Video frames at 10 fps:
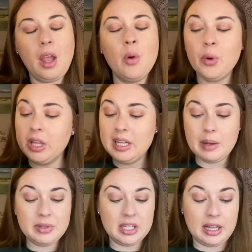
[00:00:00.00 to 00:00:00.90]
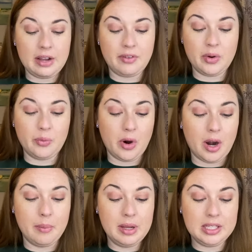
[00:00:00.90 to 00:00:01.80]
Really comes to life on
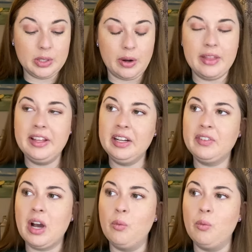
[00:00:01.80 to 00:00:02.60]
warm. So I think I've got